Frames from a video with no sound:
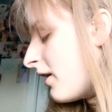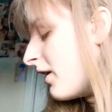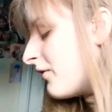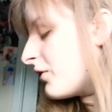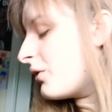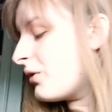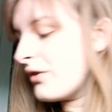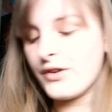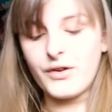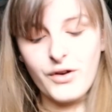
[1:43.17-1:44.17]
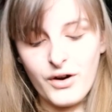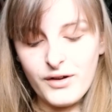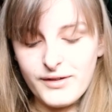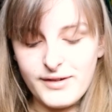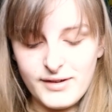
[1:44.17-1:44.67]
I've also
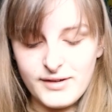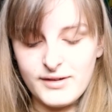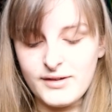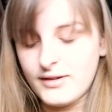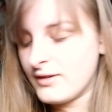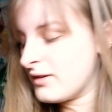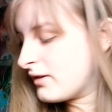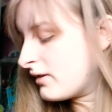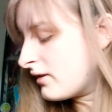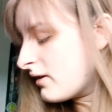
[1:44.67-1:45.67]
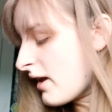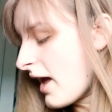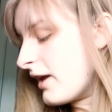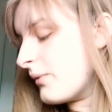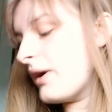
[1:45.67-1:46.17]
got
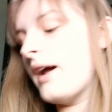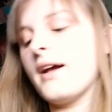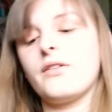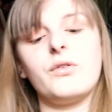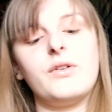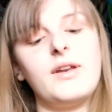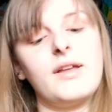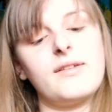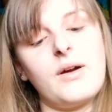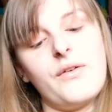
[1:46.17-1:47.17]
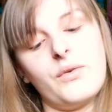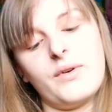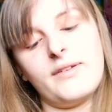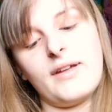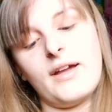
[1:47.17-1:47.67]
NYX or NYX, however you
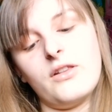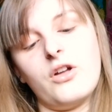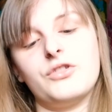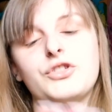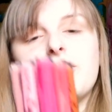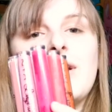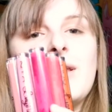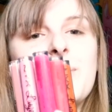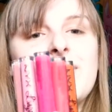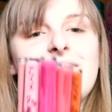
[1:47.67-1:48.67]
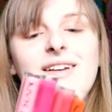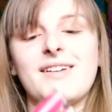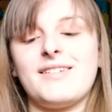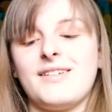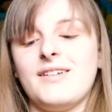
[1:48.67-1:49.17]
want to say it, lingerie
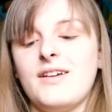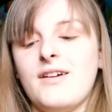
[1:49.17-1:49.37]
lipsticks.